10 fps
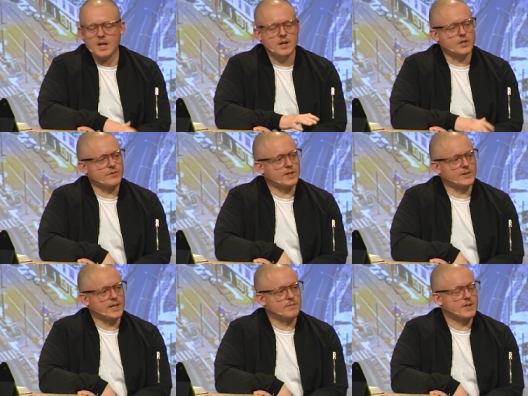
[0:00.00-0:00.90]
Uh, just for the
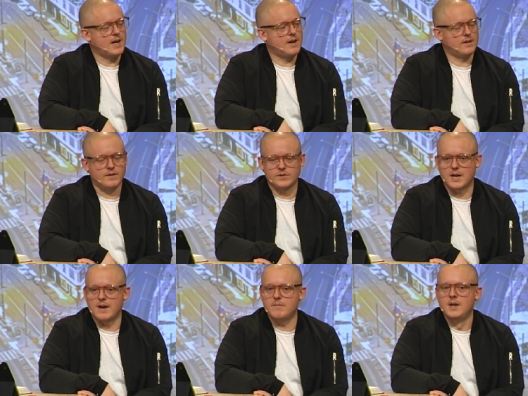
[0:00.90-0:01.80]
sake of,
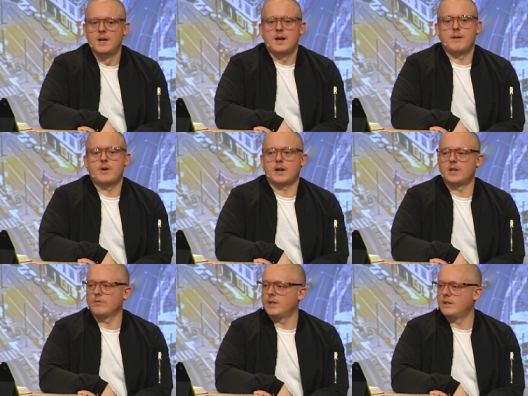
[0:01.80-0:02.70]
time, I'm not
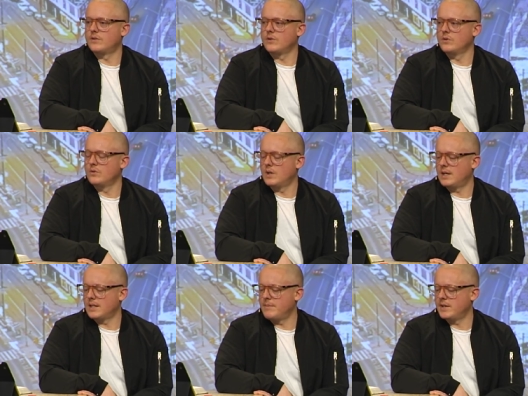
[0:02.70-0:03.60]
going to read through
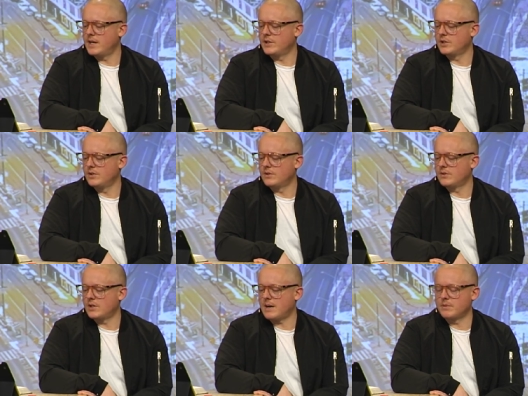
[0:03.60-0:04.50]
uh,
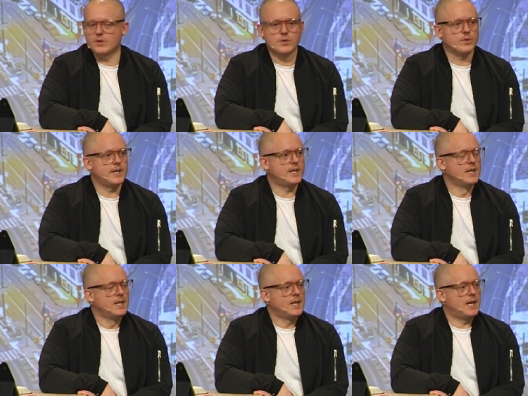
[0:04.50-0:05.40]
Lamentations chapter 3,
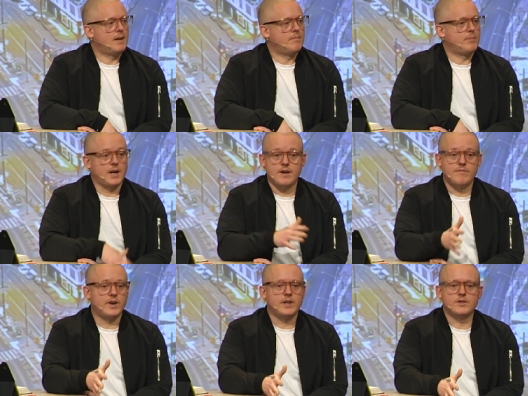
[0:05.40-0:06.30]
um, but I
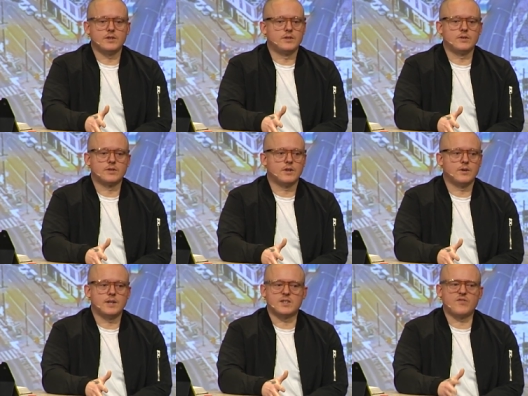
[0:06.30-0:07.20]
invite you to do
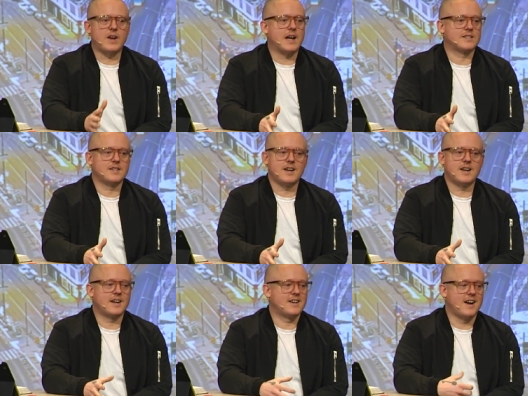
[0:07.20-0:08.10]
so. It's
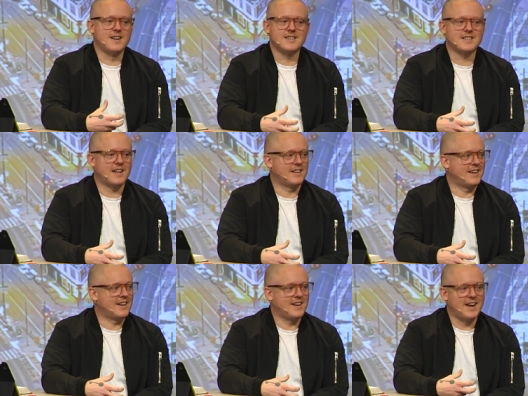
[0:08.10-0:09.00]
fascinating and
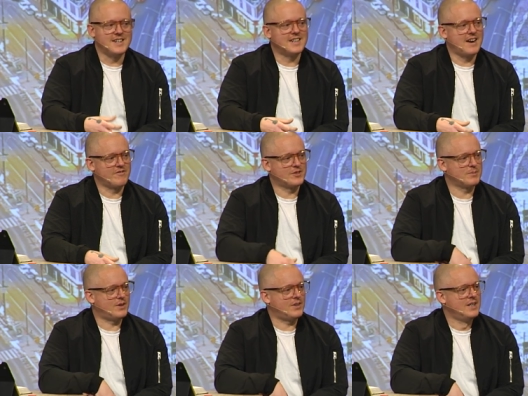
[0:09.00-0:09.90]
unsettling and
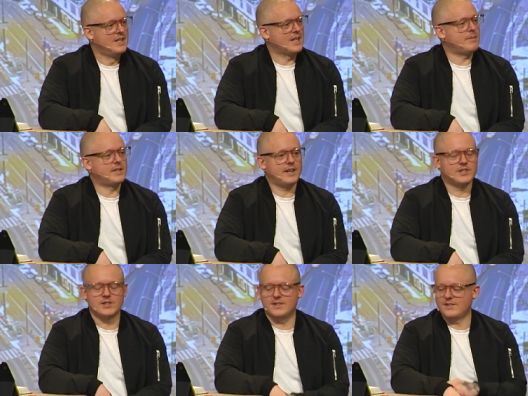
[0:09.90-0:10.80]
uncomfortable.
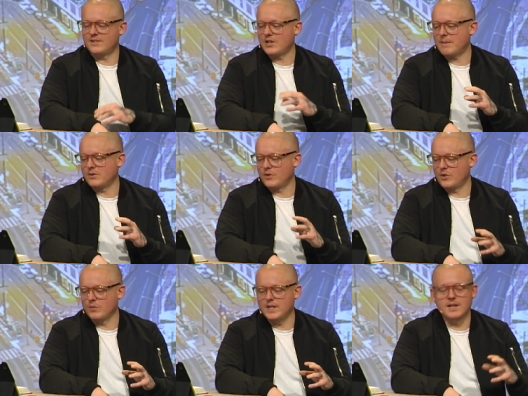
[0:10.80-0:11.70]
Lamentations chapter
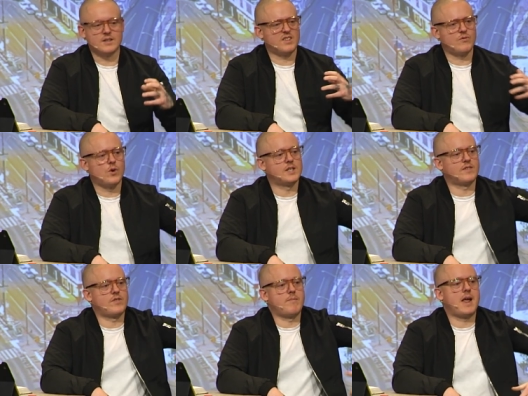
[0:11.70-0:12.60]
3 is the voice
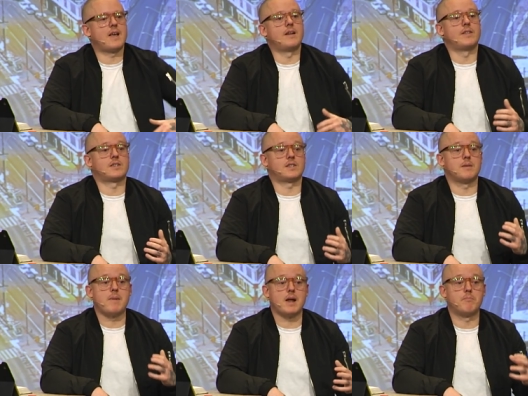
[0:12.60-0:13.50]
of the man, and this is
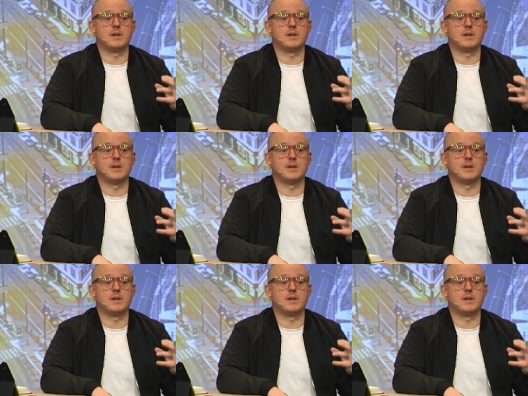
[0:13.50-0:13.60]
the man